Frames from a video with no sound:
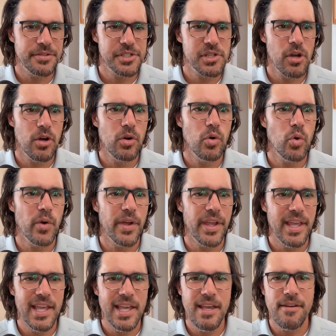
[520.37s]
So
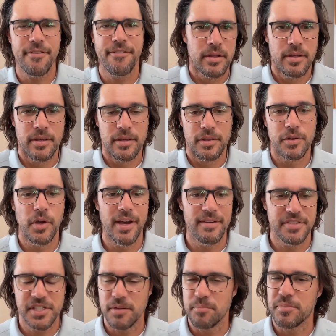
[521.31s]
if you
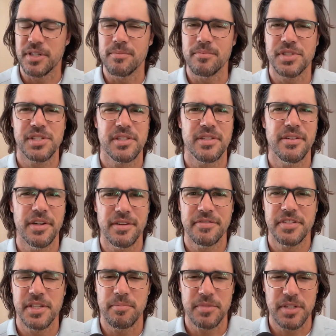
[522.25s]
have symptoms,
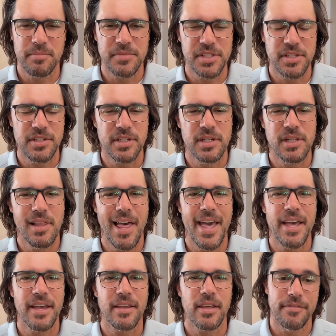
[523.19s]
nerve symptoms in your
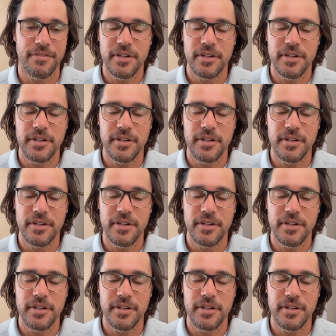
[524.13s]
leg.